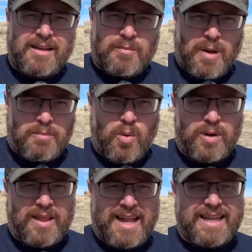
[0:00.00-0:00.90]
My
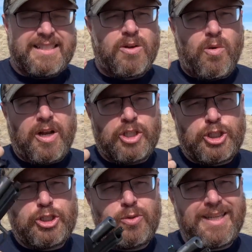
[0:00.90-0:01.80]
point of that is I wanted to
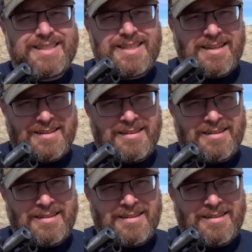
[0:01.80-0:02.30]
shoot it